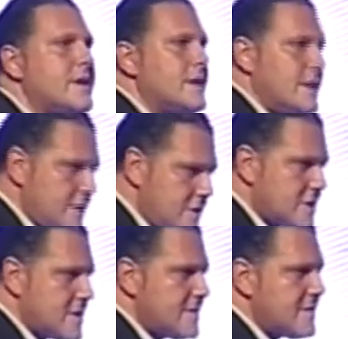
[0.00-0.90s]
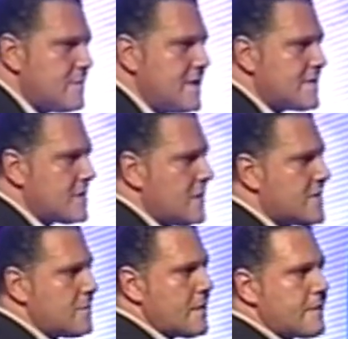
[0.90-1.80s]
In digital, this means the
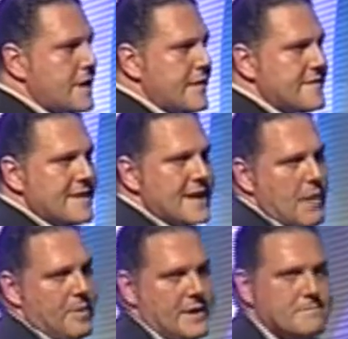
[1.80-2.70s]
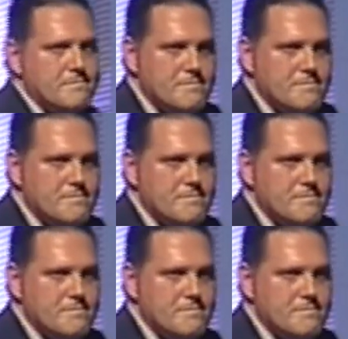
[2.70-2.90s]
concept of frequency capping.